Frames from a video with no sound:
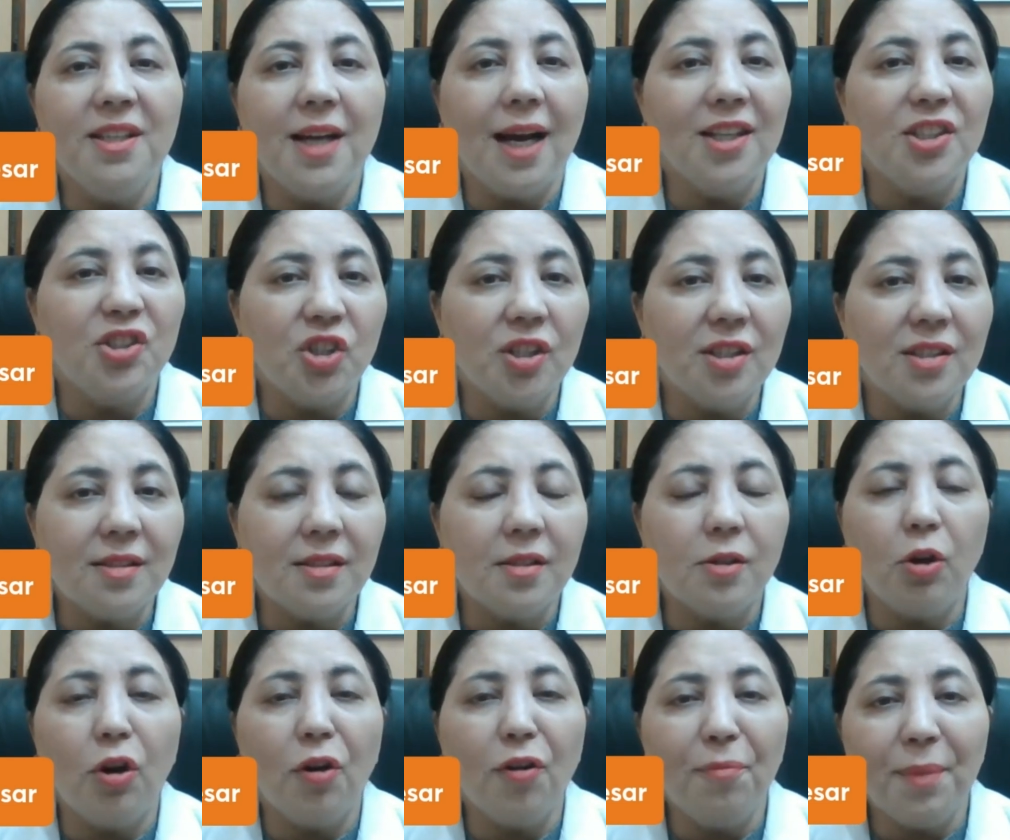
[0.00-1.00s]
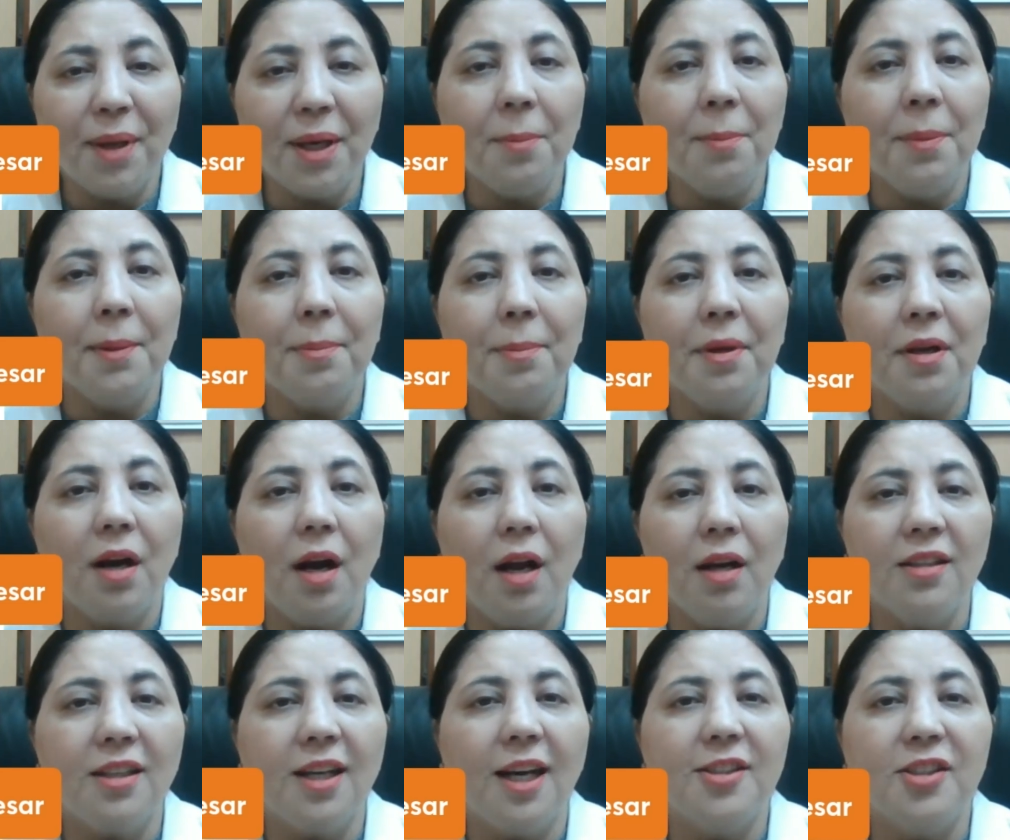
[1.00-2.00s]
digest. A lot of many people
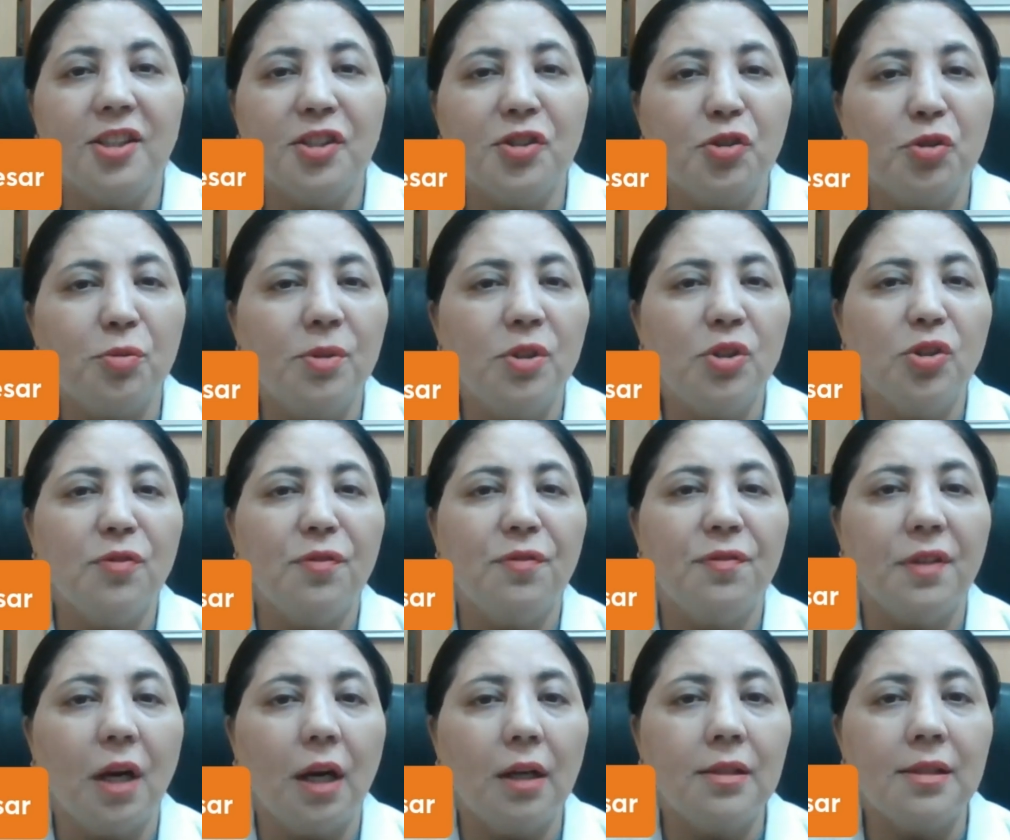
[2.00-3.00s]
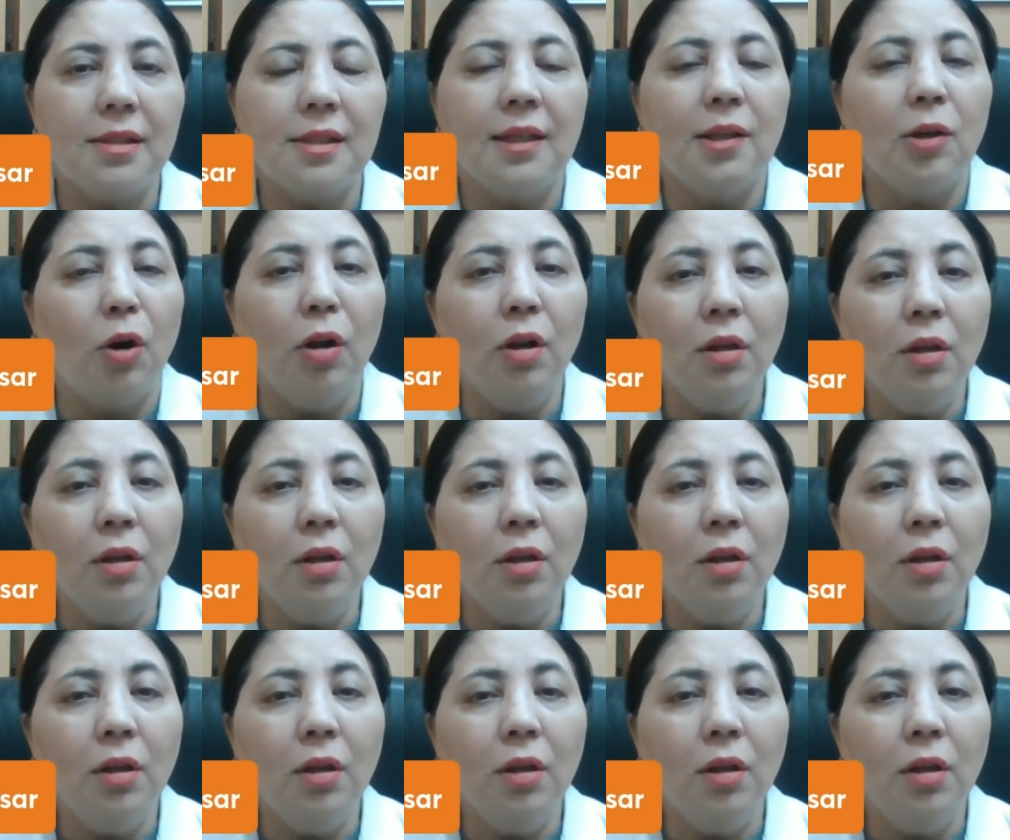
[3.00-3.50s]
can't digest too much of nuts and all.